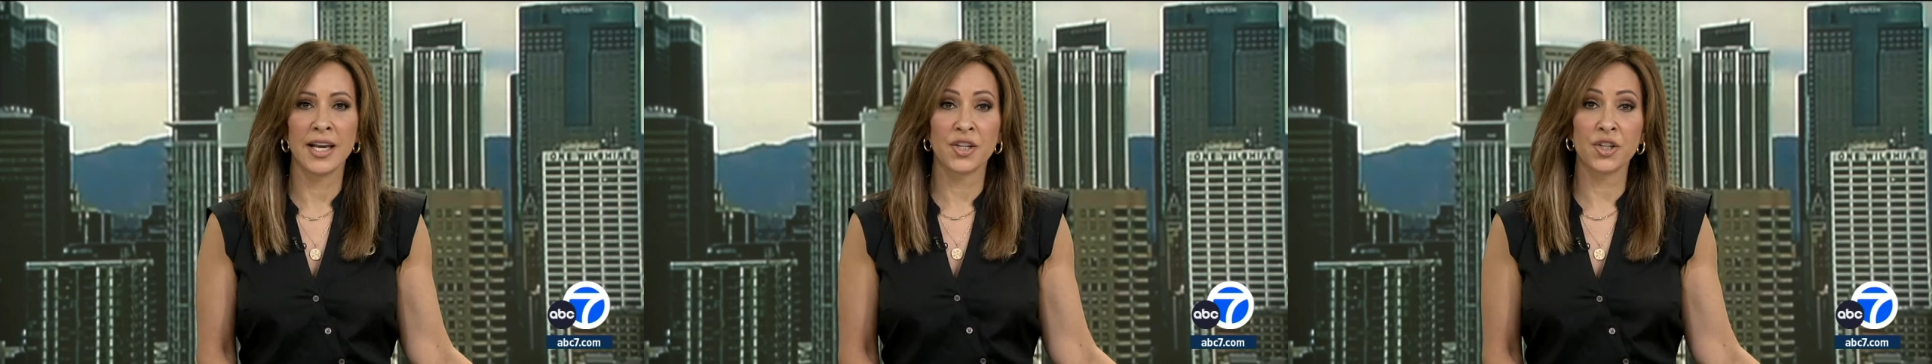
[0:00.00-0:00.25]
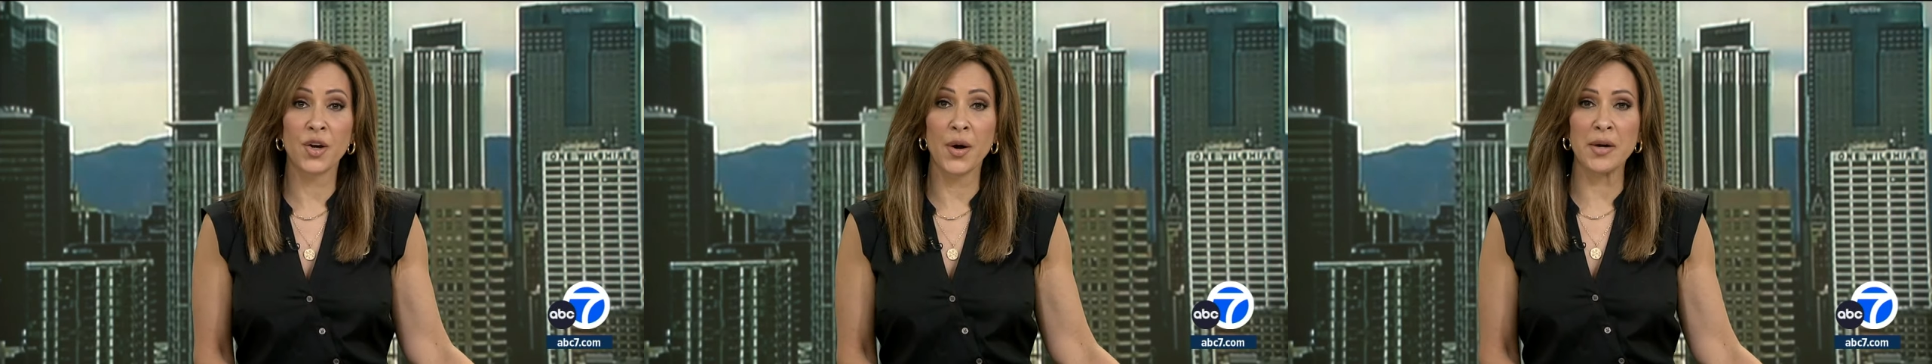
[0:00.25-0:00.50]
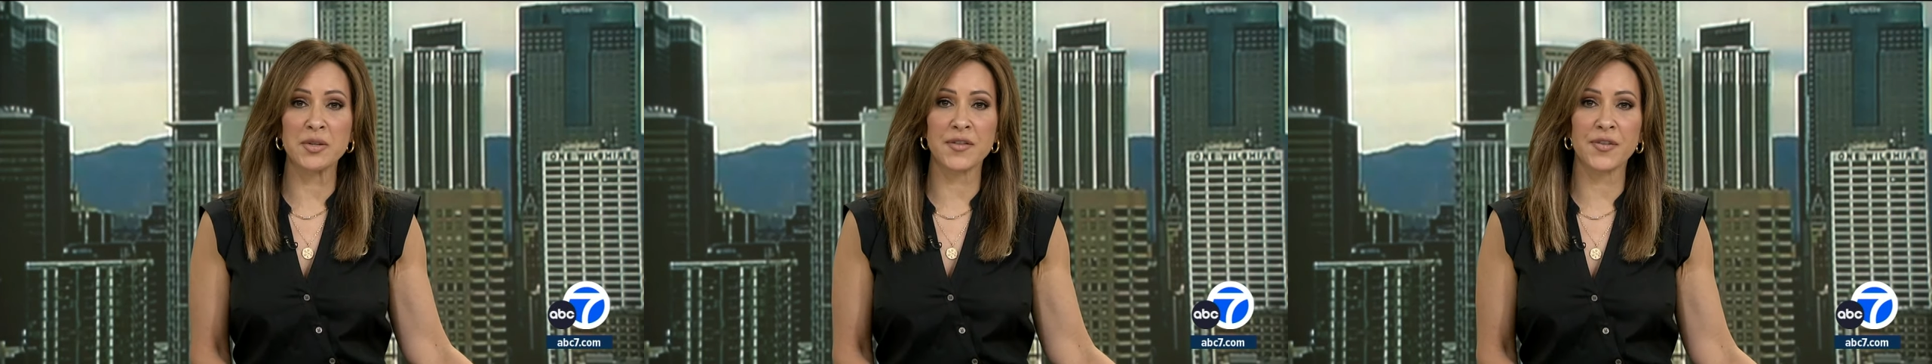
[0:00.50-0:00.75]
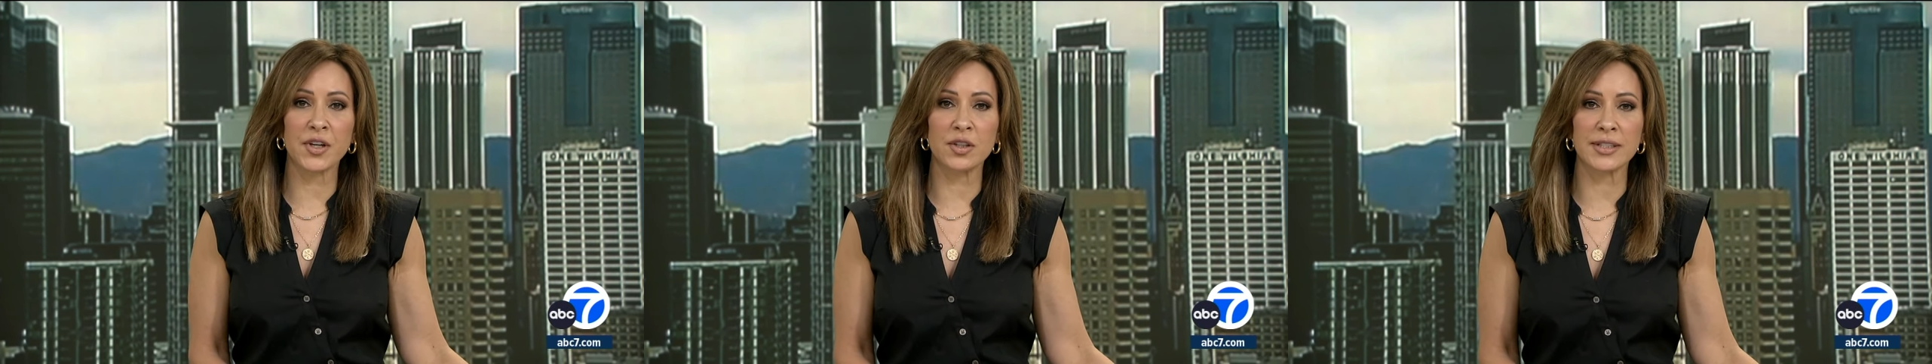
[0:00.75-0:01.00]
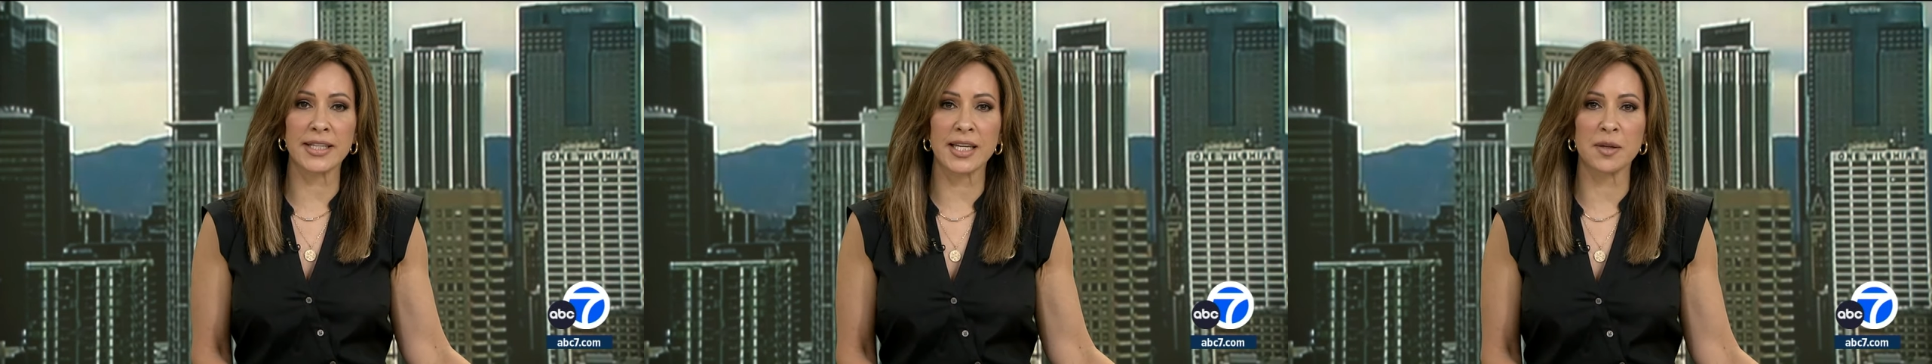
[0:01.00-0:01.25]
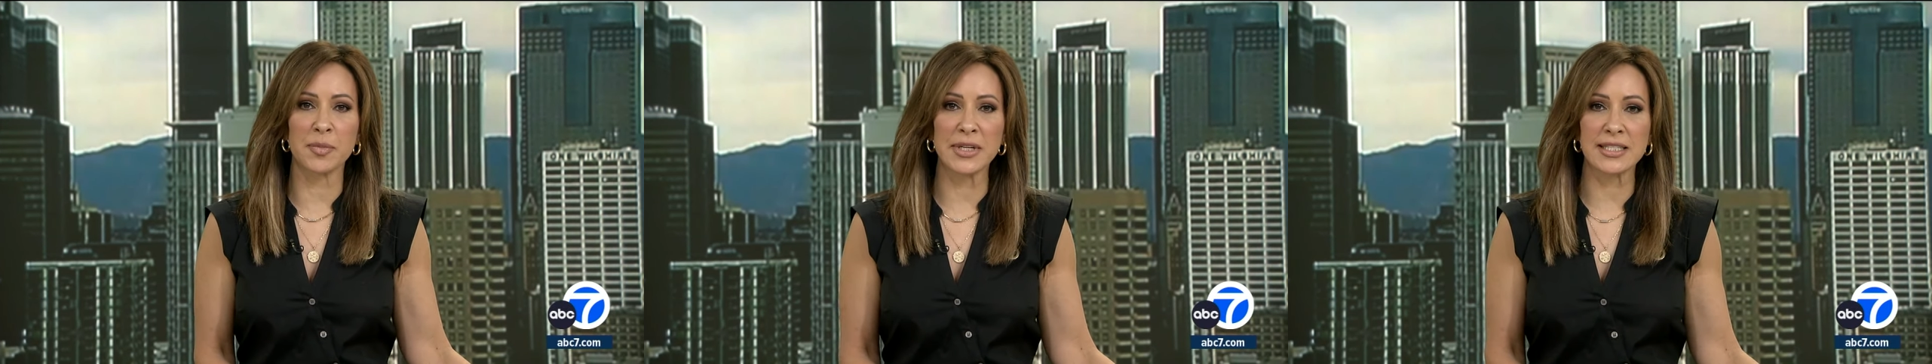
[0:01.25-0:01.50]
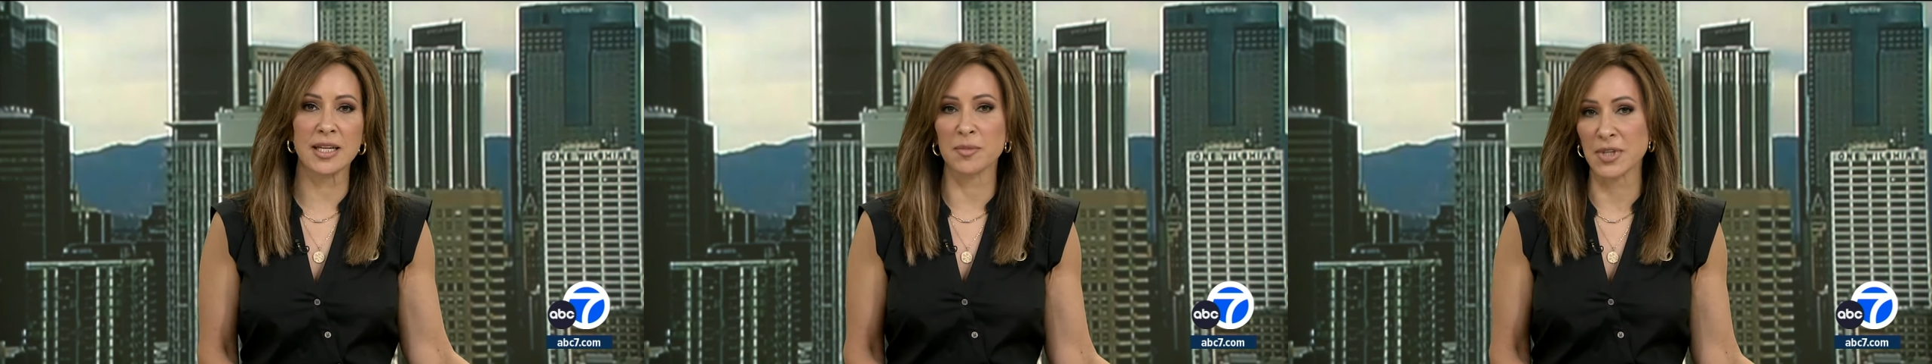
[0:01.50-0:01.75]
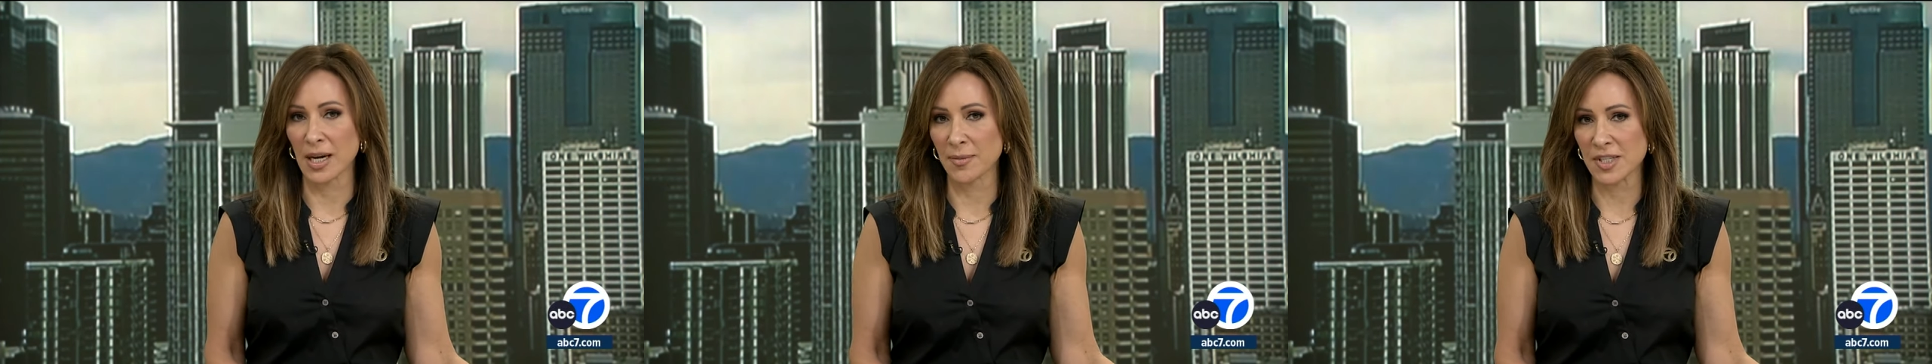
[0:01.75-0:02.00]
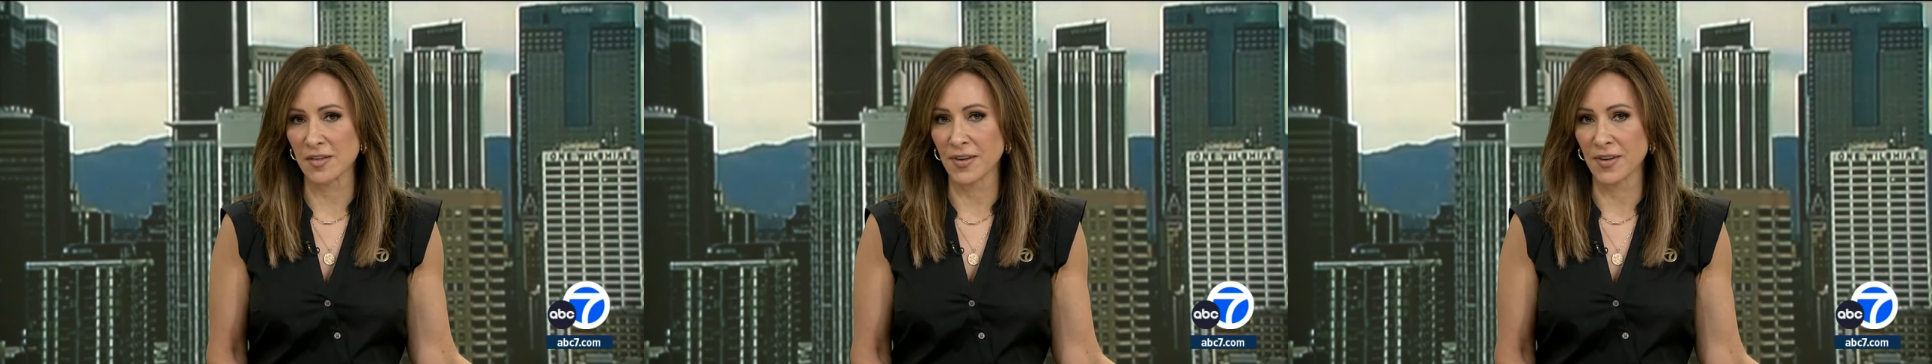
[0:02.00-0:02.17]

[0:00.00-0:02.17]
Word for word: You know how difficult it can be sometimes